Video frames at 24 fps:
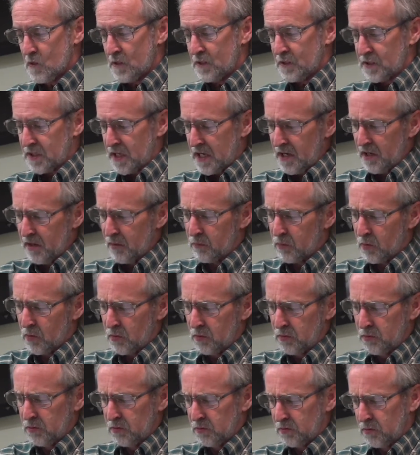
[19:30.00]
It's
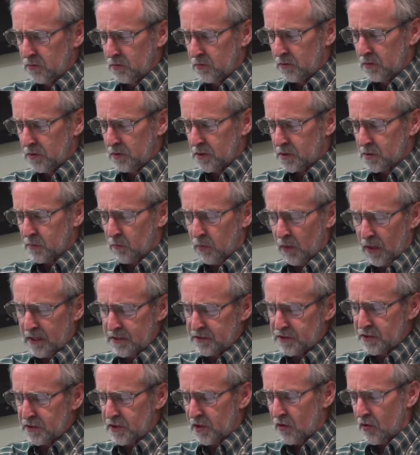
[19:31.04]
edible, it's
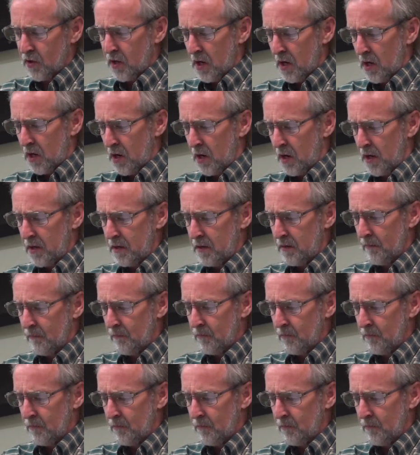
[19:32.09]
pleasant to the eye.